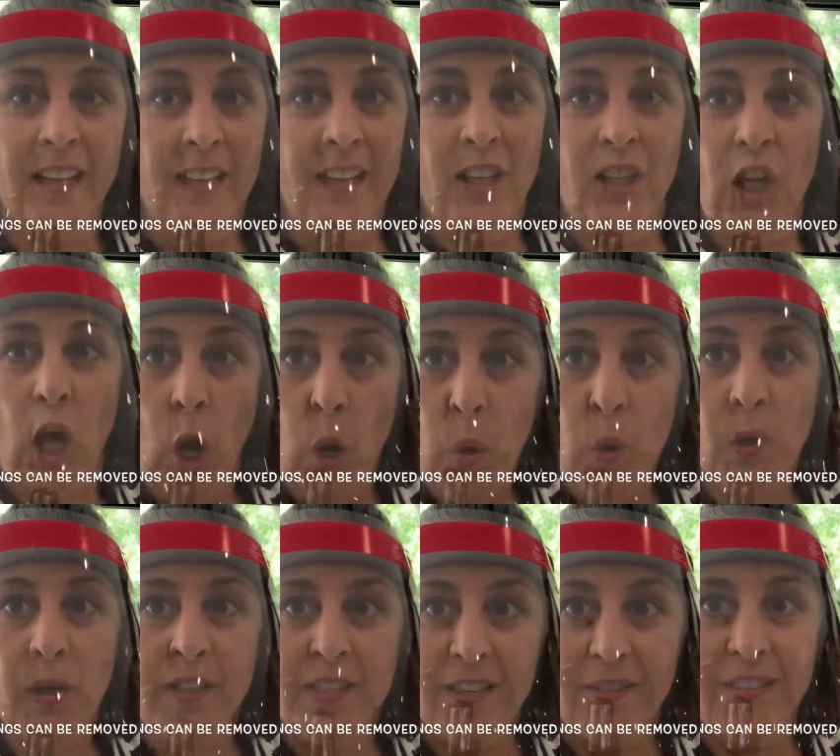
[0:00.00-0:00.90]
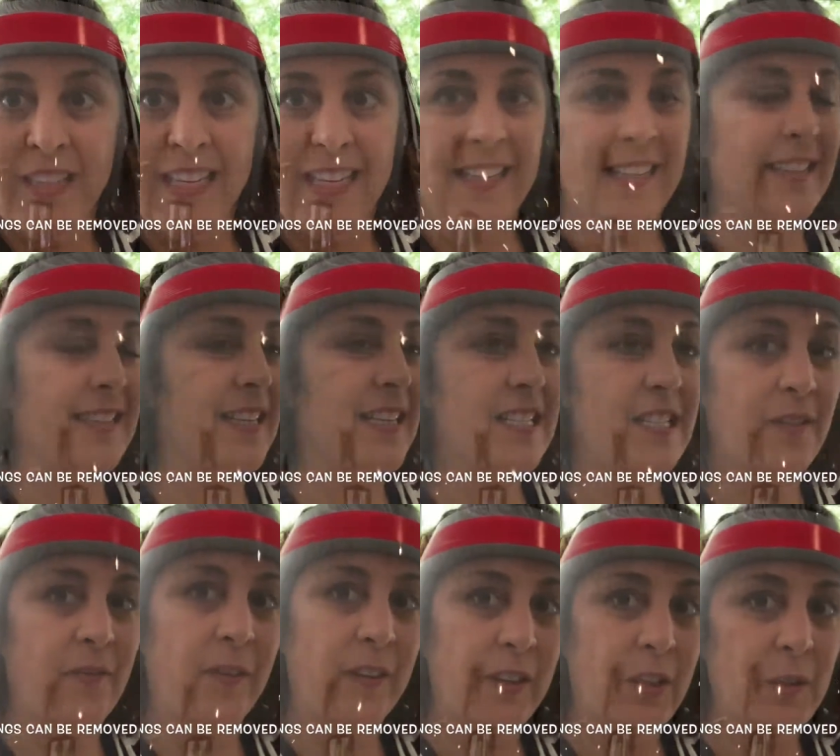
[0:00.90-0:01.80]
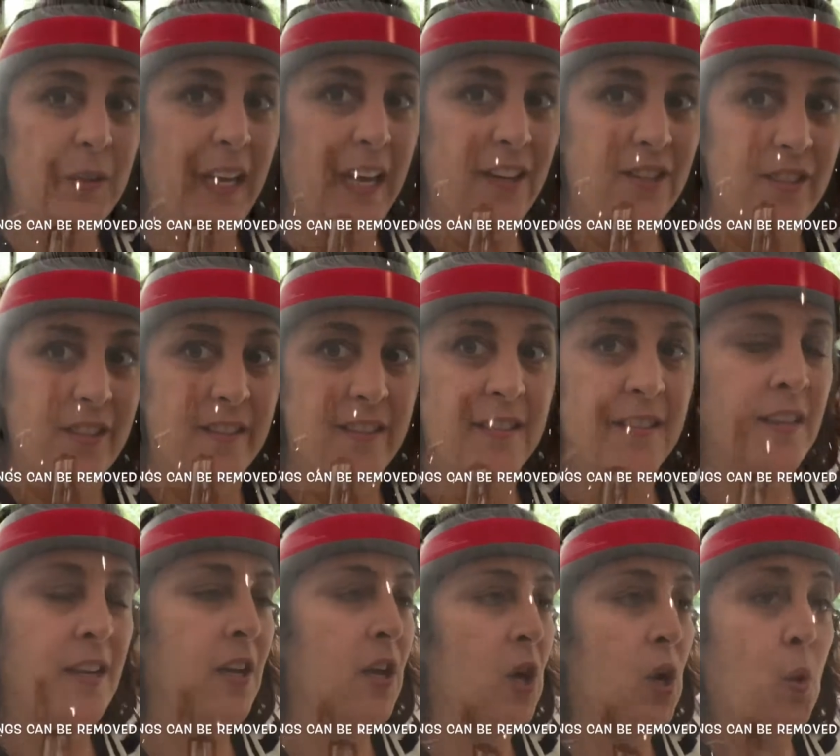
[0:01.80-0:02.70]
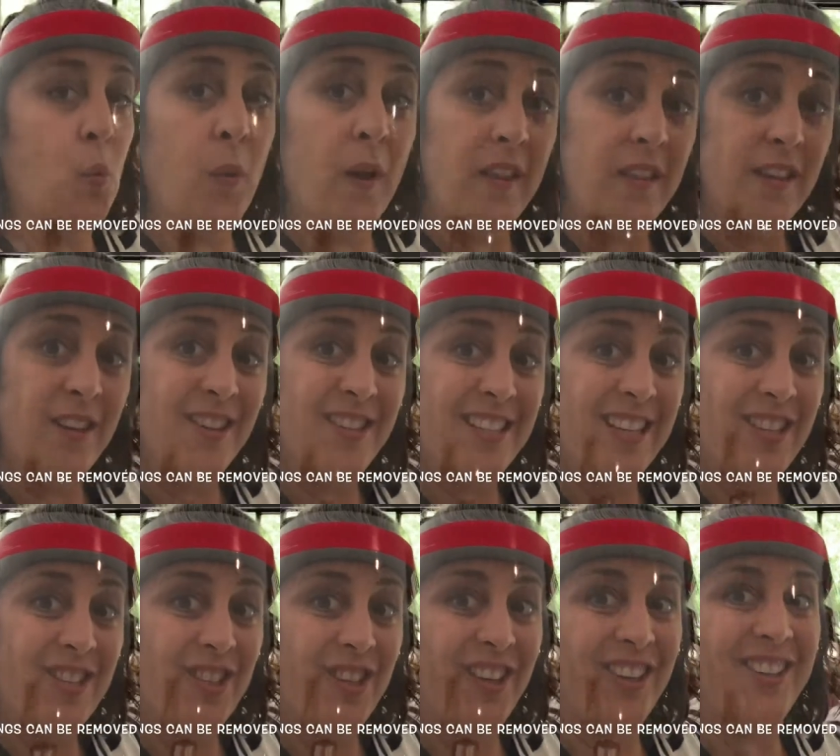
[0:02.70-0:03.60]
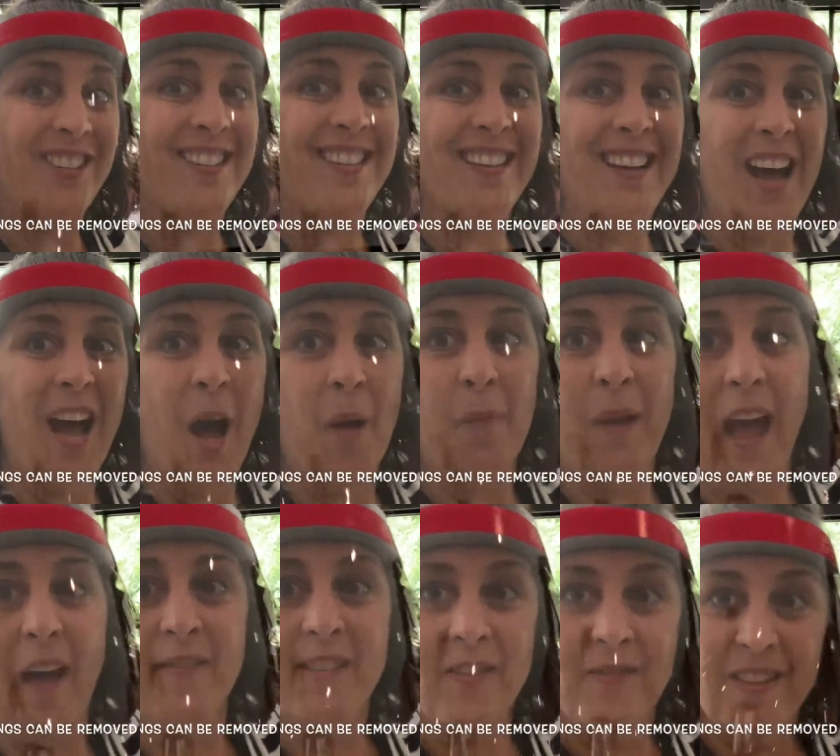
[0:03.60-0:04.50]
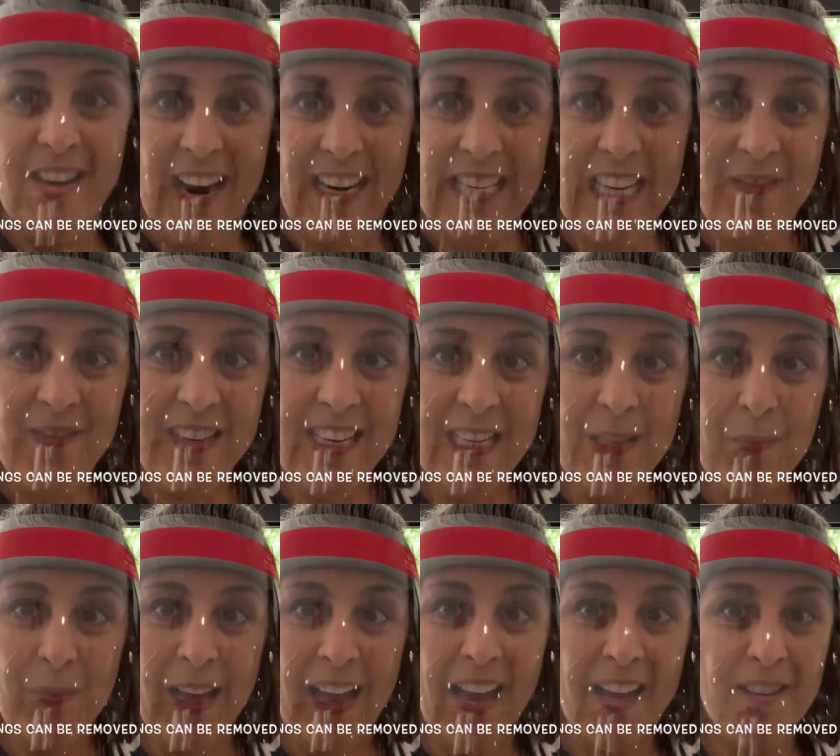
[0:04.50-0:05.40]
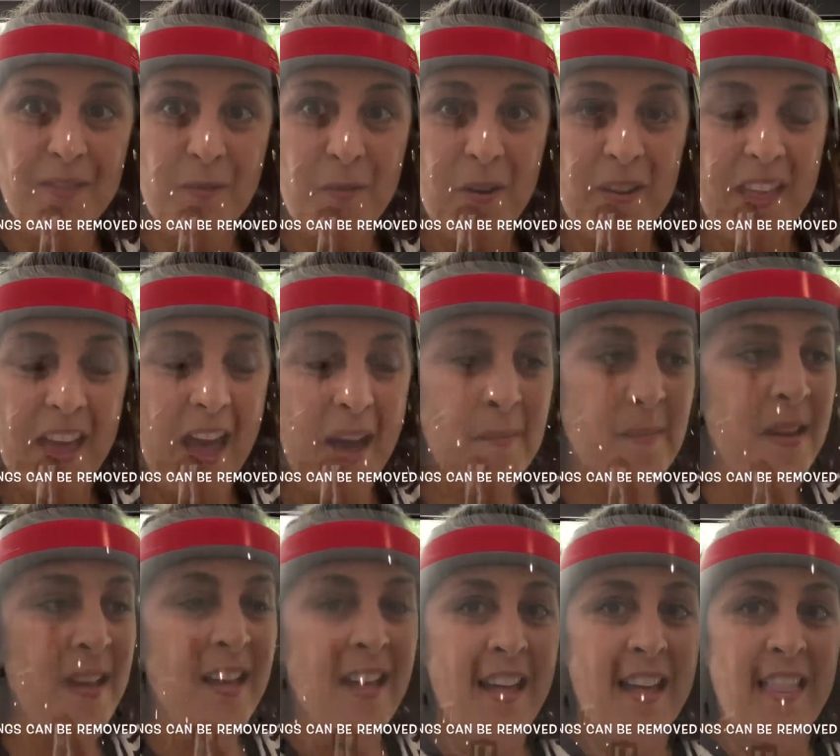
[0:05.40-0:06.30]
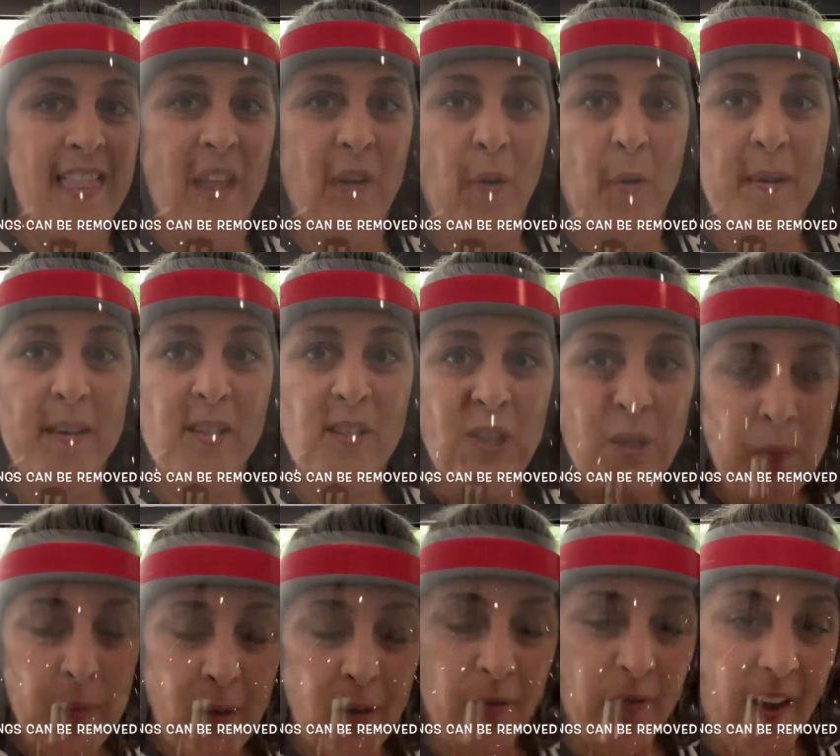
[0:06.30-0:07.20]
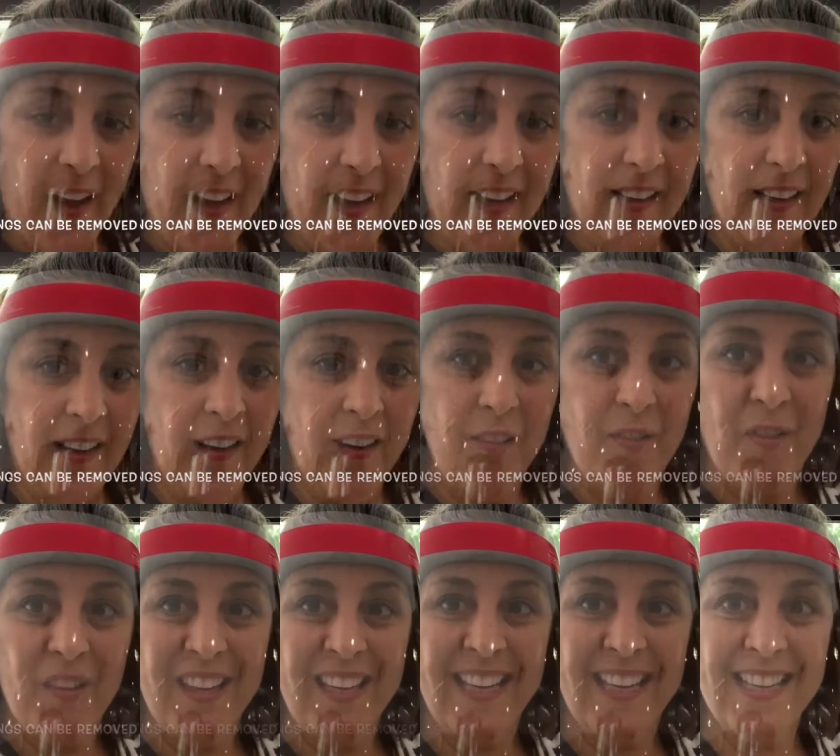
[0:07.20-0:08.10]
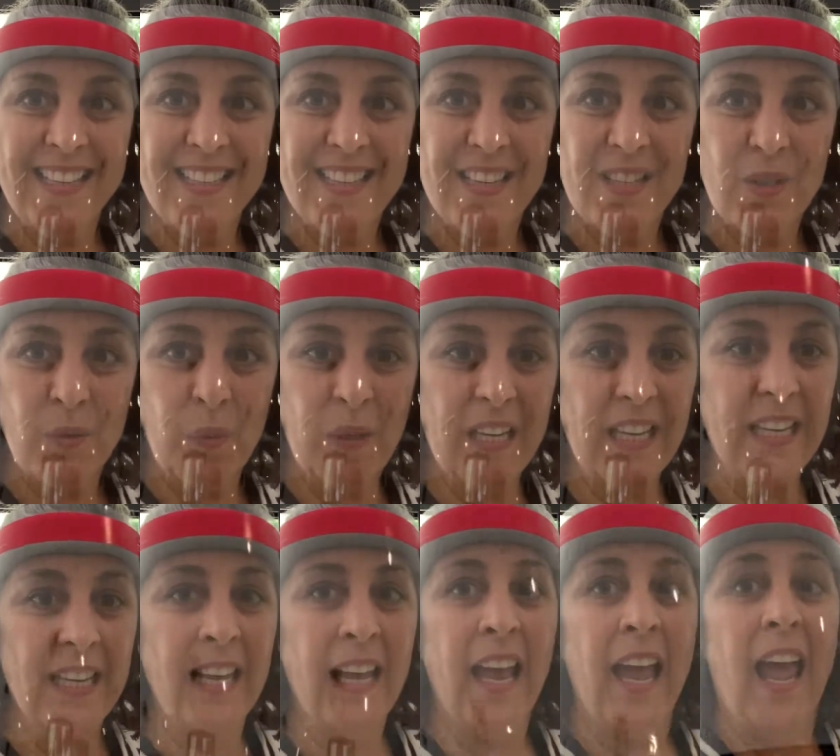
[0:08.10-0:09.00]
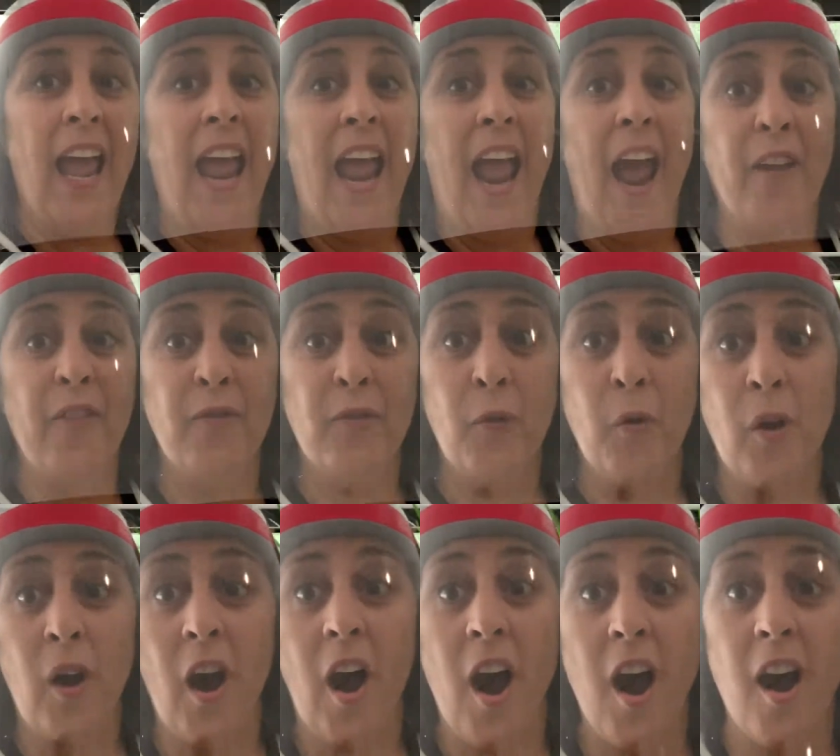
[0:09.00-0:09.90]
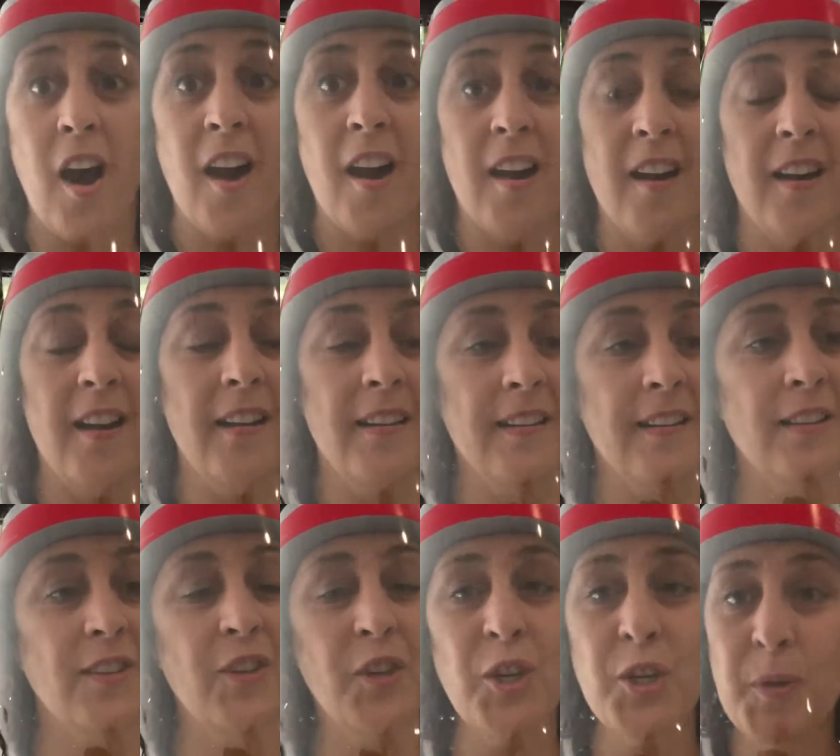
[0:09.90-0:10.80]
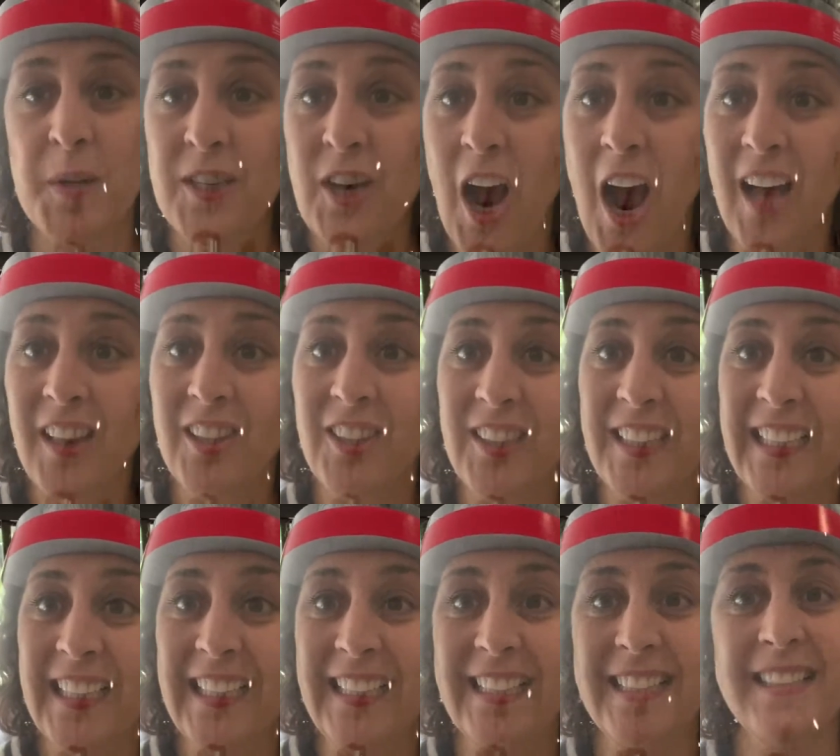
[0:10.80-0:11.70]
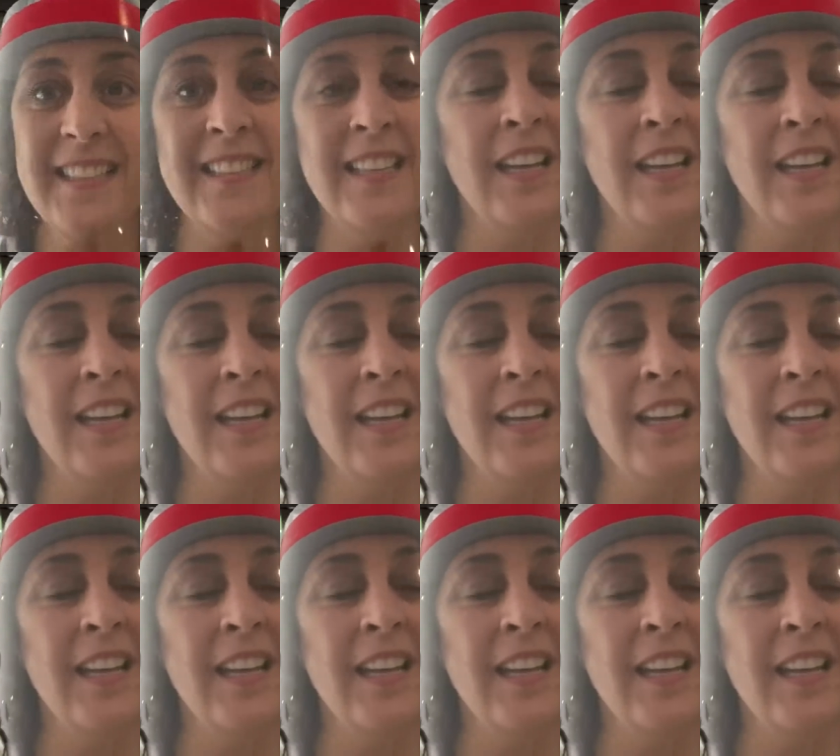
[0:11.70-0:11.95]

cohorts of kids in different locations with their teachers. Um, we have different activities planned for them that will be super fun for the kids this week. And for our nursery toddler kids,